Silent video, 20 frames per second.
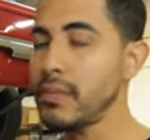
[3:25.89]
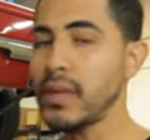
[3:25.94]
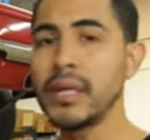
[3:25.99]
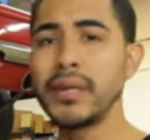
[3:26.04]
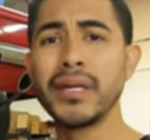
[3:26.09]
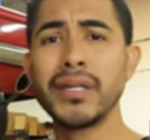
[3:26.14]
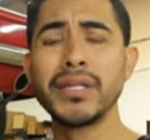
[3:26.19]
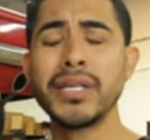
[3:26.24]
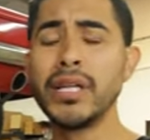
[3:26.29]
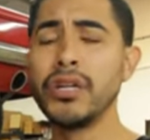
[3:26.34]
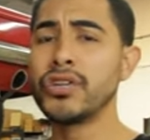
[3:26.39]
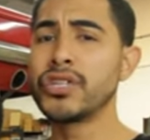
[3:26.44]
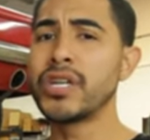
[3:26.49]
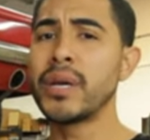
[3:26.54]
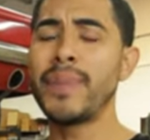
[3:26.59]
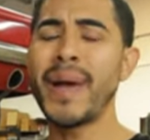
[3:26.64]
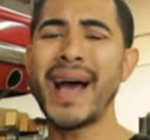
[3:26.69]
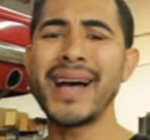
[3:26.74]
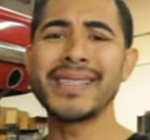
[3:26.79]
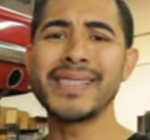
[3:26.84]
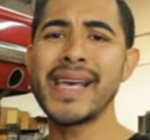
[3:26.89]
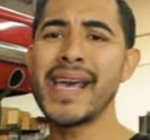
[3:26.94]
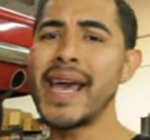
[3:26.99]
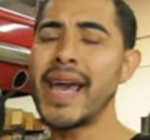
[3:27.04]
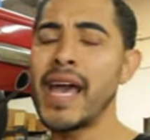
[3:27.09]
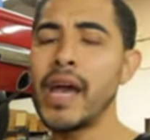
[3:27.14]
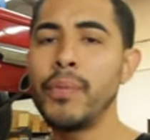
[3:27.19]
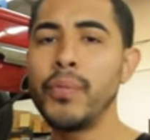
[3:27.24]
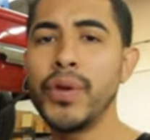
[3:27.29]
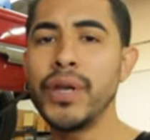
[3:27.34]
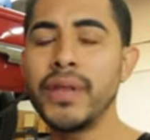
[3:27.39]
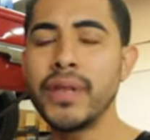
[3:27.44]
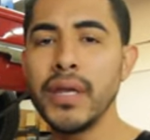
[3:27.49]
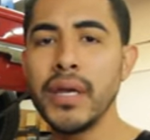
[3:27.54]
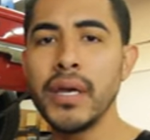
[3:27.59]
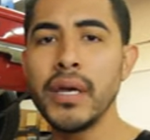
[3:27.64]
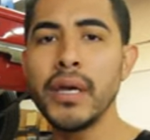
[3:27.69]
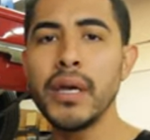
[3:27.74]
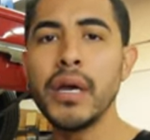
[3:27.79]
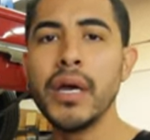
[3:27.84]
The dealership has
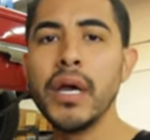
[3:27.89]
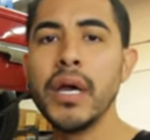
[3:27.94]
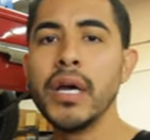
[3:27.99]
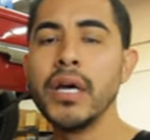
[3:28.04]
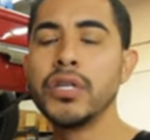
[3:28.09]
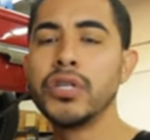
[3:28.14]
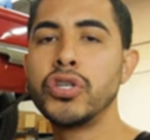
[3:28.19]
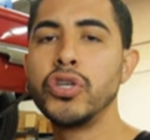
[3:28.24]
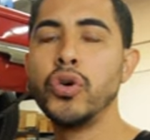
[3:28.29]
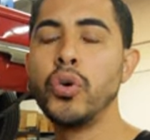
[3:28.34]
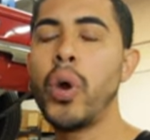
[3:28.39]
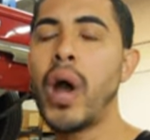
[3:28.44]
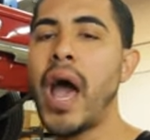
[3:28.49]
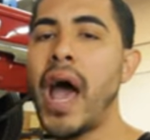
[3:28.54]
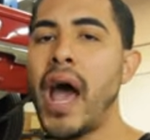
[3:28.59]
everything to